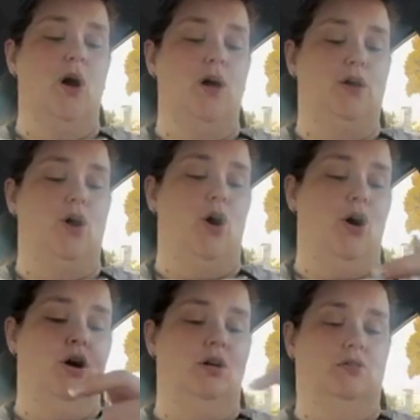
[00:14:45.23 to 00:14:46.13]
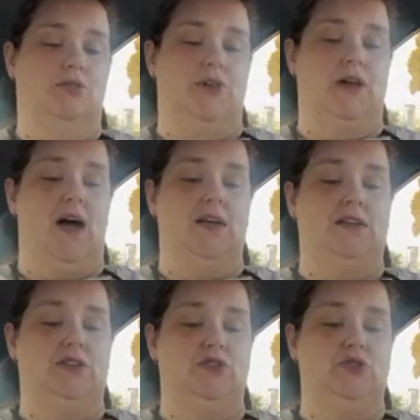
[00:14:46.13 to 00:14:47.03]
and all that I
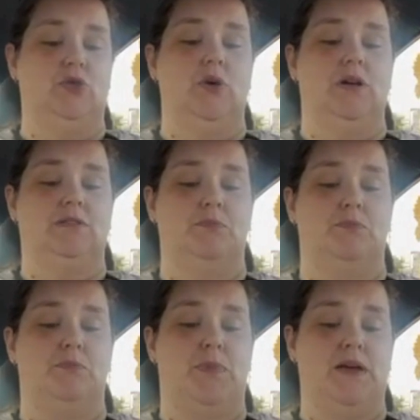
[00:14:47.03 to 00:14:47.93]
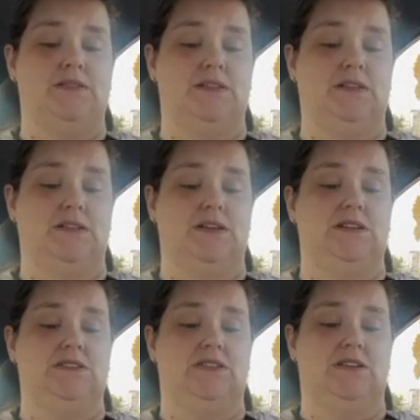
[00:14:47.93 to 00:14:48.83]
need to do is
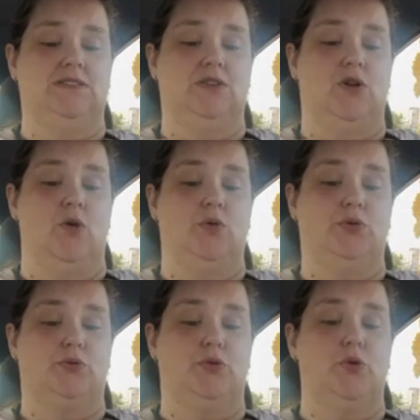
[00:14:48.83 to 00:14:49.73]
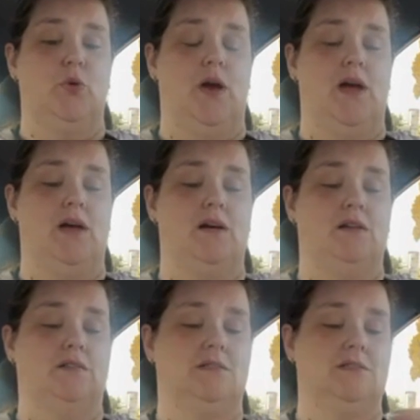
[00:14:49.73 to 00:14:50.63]
basically just go through
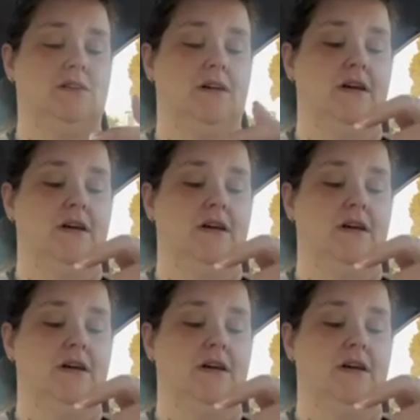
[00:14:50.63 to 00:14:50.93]
and,